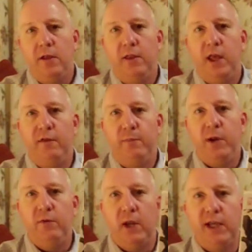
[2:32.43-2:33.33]
they've
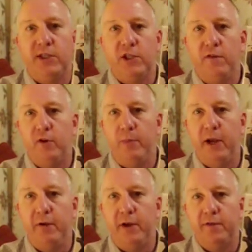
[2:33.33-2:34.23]
been released over a
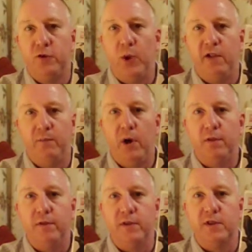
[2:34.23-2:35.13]
period of 12
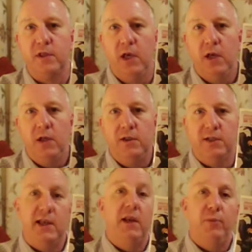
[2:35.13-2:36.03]
months to
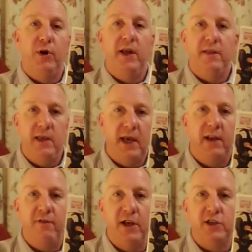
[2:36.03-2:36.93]
celebrate the
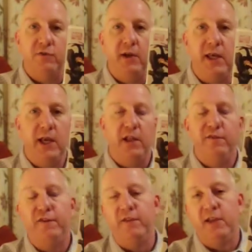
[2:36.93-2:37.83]
anniversary year, the
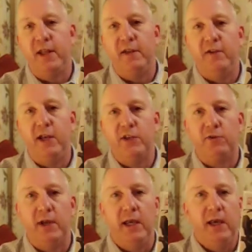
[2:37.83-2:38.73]
50th
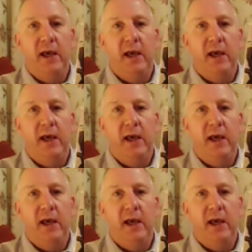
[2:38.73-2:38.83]
anniversary